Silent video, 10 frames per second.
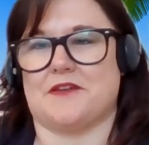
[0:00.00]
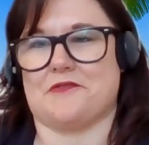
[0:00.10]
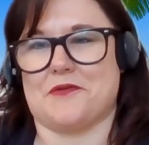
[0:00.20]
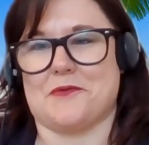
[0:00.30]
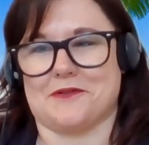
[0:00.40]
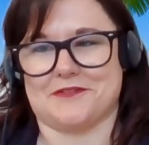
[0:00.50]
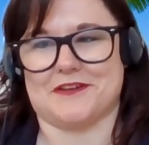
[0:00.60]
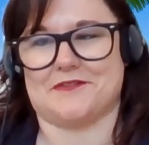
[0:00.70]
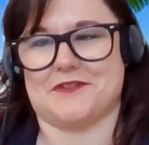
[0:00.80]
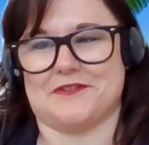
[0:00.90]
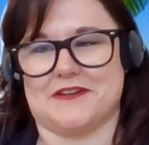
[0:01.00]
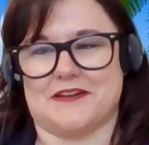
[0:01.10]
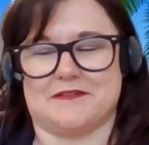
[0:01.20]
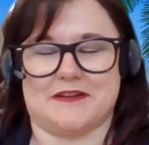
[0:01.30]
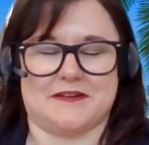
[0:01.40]
Definitely worth it if you're
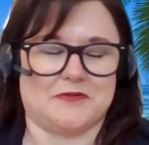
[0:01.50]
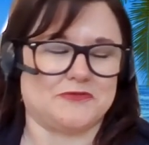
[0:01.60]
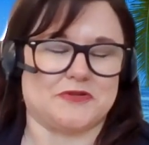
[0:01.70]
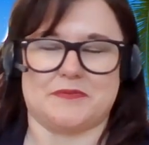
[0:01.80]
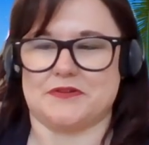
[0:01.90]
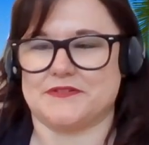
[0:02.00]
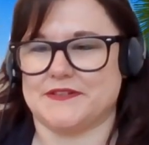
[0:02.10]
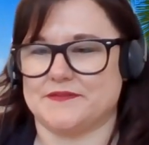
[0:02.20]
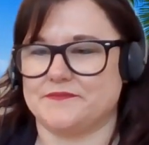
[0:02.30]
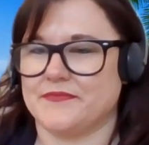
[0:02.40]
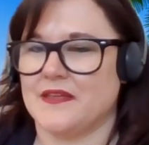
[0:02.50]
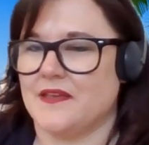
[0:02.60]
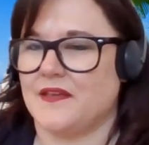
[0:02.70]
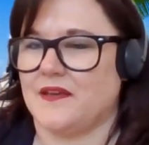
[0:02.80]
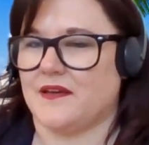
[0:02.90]
an ocean person.
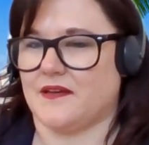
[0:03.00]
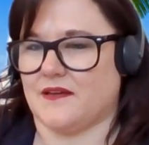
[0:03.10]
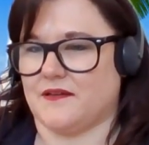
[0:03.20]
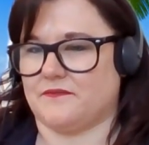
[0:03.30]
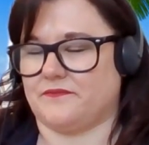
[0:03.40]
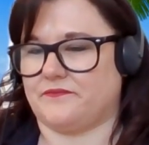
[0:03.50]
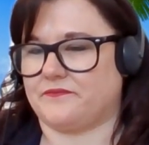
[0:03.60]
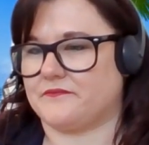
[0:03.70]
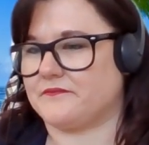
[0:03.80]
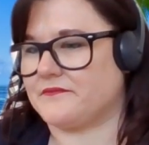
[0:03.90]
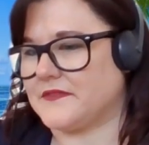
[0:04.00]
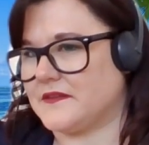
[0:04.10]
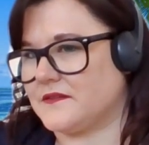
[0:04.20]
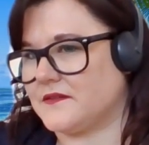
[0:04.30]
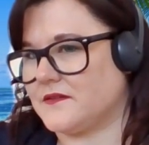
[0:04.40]
I
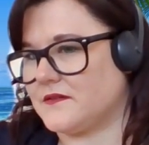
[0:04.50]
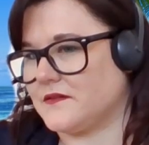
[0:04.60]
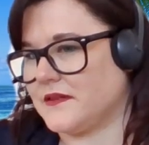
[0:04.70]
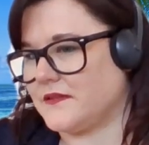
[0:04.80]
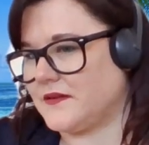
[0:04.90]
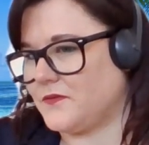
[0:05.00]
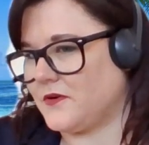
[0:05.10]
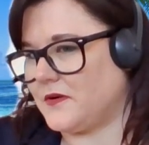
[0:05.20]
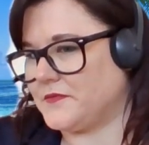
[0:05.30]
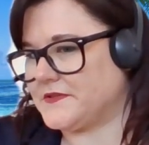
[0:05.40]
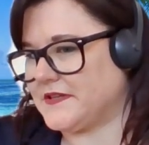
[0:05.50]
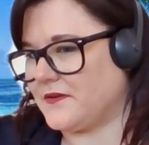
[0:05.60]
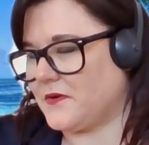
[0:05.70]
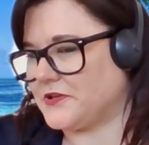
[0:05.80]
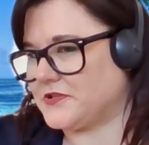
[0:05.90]
think we're almost
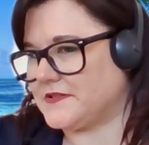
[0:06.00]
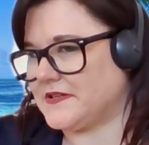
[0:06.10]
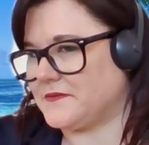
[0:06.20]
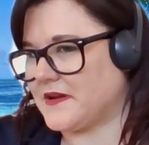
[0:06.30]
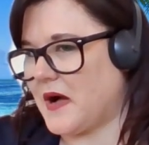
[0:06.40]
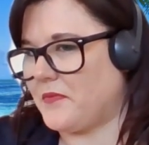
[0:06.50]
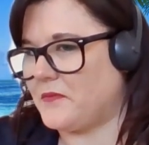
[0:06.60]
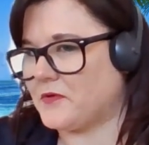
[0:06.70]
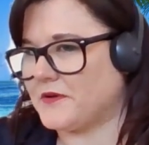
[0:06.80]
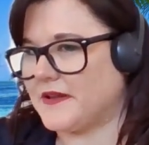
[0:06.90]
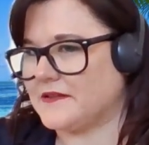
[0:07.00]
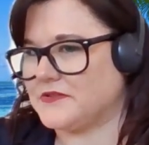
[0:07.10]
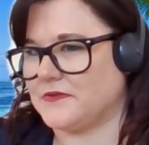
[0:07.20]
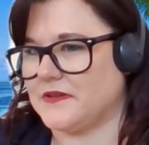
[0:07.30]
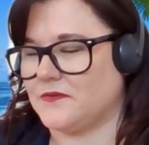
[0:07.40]
done questions here, but a couple more to get
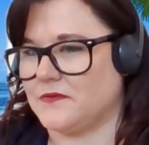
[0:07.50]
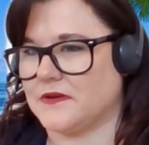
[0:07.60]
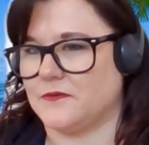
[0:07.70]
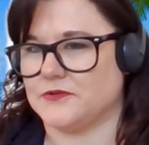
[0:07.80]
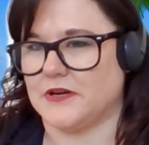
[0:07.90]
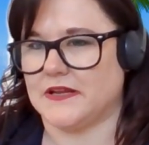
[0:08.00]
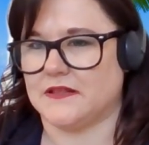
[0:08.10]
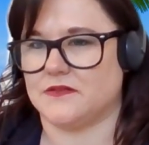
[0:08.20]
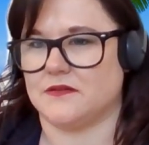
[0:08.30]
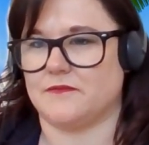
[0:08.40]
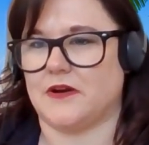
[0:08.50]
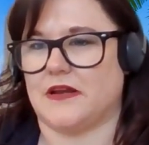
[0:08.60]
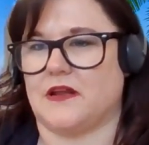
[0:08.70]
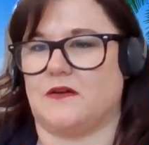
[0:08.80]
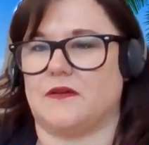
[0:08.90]
to. I think we'll try and get to them
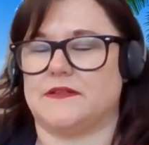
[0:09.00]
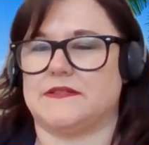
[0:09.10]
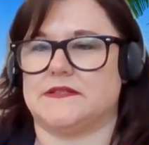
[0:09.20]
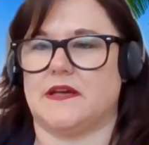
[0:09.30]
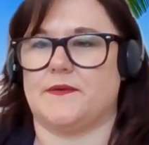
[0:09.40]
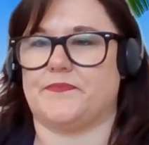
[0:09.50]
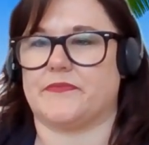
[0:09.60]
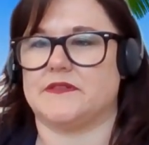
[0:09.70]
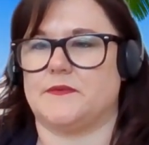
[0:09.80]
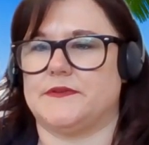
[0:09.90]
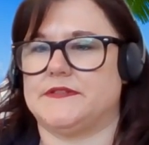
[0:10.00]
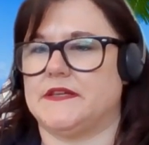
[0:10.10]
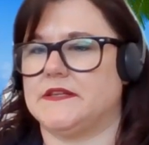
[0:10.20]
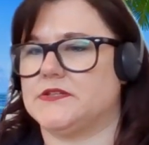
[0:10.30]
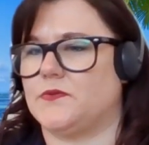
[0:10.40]
right now. It's someone
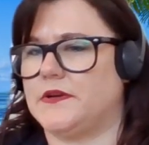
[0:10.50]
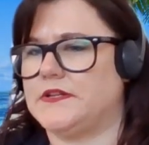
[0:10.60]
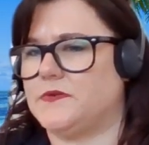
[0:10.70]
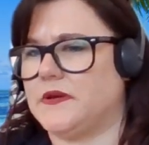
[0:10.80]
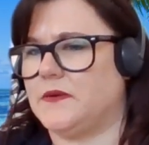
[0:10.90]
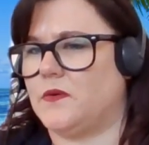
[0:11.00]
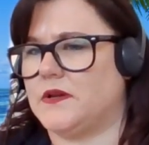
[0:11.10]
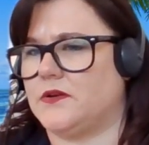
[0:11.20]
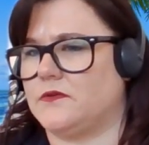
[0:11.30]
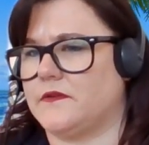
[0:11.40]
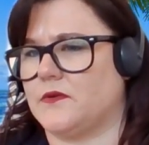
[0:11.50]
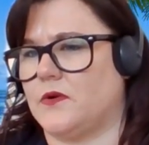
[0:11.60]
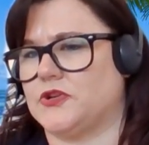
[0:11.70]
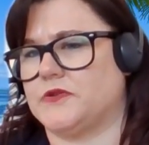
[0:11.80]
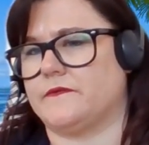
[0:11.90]
said, is 2021 out of the
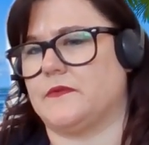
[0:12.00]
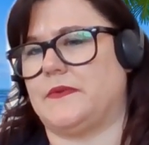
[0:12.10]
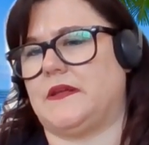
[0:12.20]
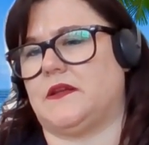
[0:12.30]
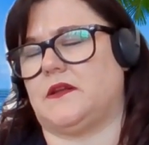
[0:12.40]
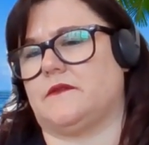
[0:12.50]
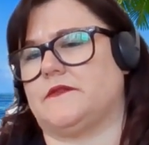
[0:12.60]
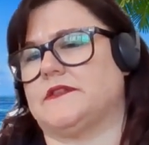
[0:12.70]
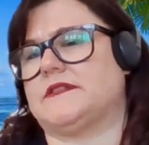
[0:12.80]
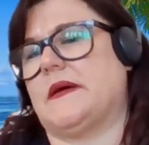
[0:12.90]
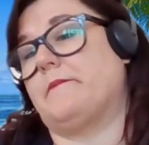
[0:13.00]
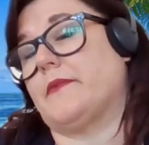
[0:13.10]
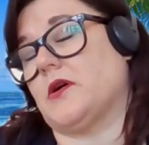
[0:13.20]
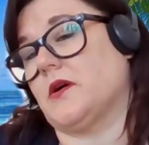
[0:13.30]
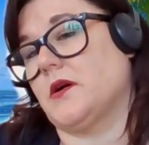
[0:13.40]
question for beginning of
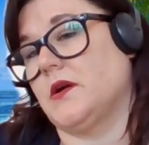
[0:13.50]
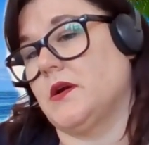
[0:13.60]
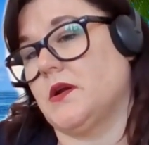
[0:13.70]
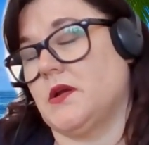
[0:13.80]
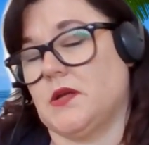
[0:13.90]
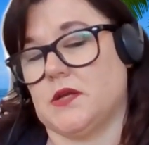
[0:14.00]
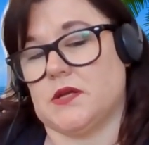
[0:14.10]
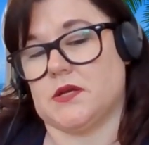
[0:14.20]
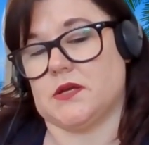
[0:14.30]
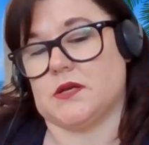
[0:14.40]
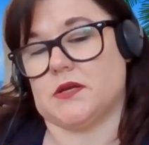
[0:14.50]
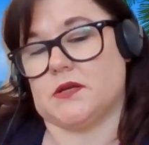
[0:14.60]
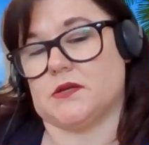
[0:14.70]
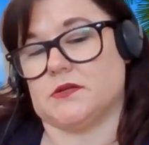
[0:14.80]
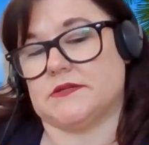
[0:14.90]
December?
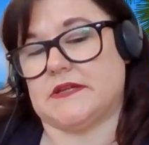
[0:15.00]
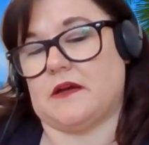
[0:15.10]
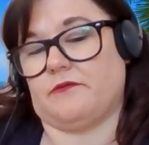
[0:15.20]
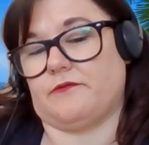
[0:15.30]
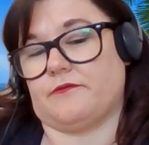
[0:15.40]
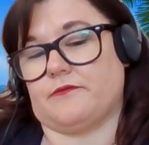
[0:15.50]
Steph?